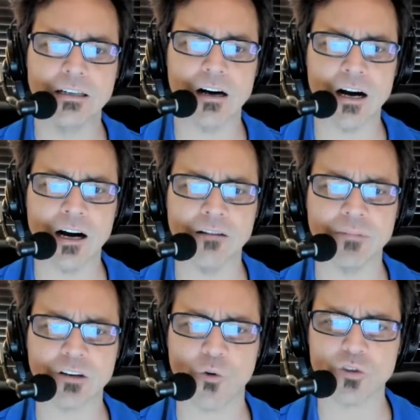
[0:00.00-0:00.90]
Um,
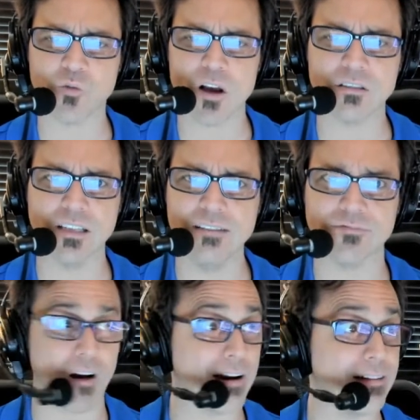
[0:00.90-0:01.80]
and of course, Wes lived
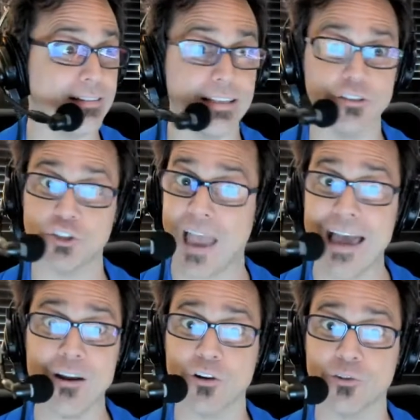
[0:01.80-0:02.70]
right in the
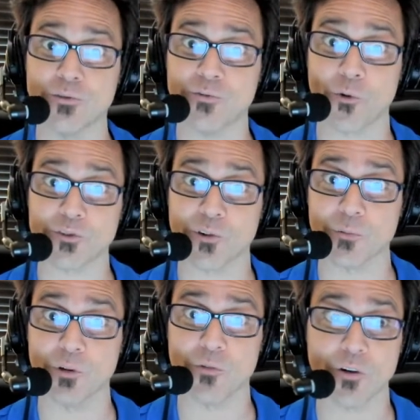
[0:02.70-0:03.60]
shadow of Koons Ford Security
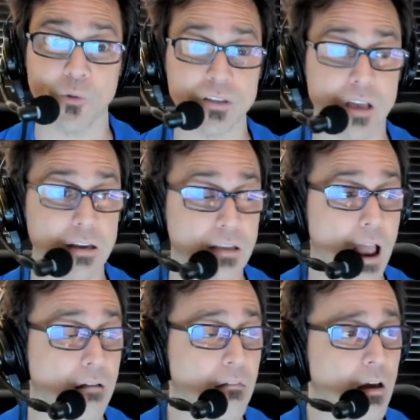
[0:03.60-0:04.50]
Boulevard on the west side of
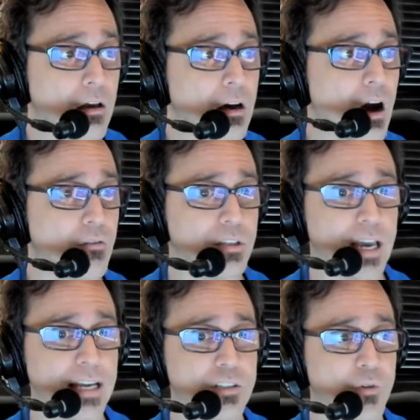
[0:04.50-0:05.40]
town, uh, over to
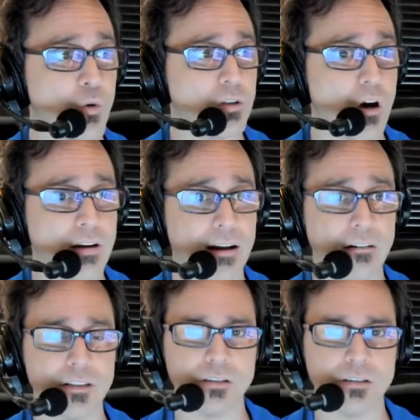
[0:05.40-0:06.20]
Catonsville, Woodlawn area.